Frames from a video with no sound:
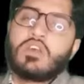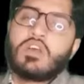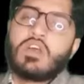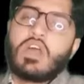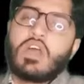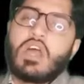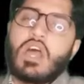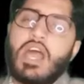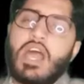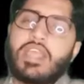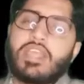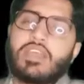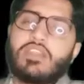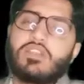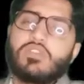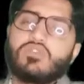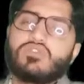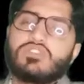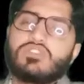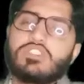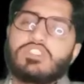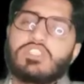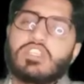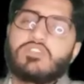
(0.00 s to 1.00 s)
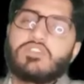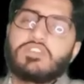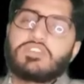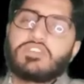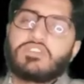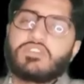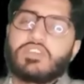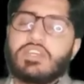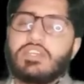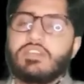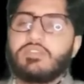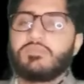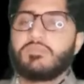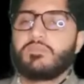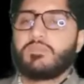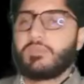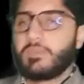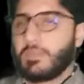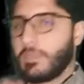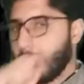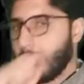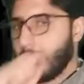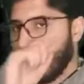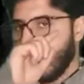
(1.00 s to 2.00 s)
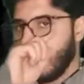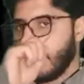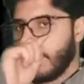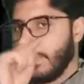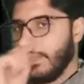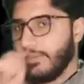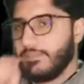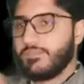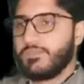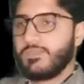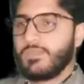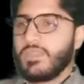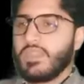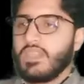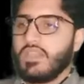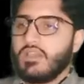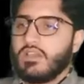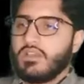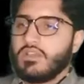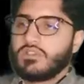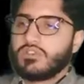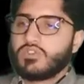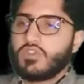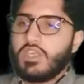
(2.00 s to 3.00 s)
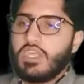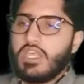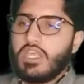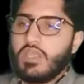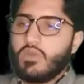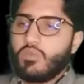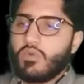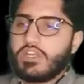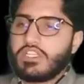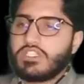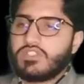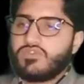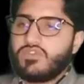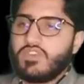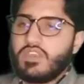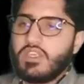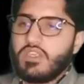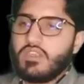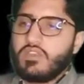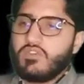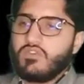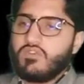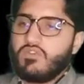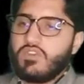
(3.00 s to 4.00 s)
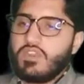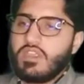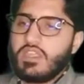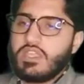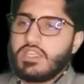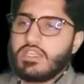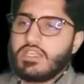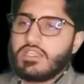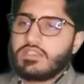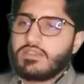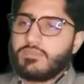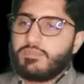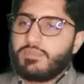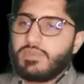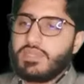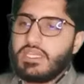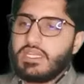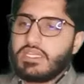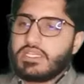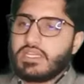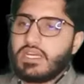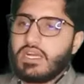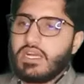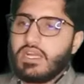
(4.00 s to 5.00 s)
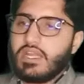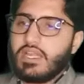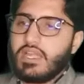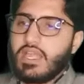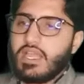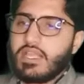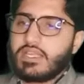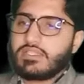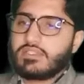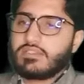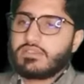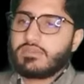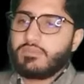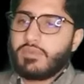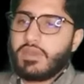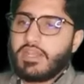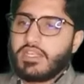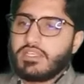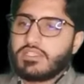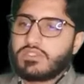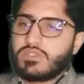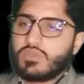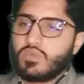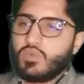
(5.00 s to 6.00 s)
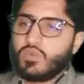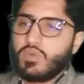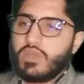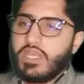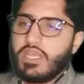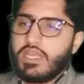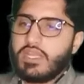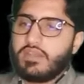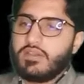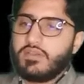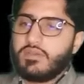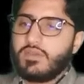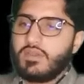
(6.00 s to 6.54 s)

I can use this equation, right? Okay. A, what is v? V is beta x minus 2n,